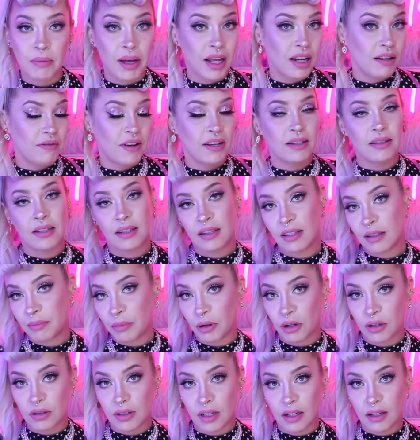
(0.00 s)
manifesting this
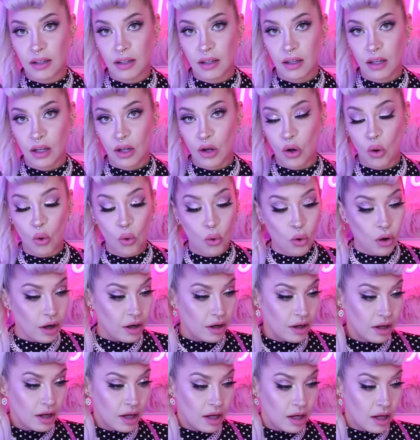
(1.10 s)
person
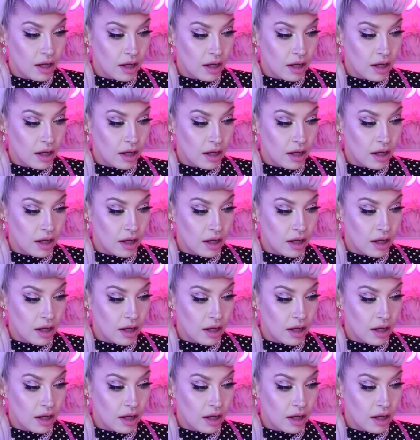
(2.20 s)
or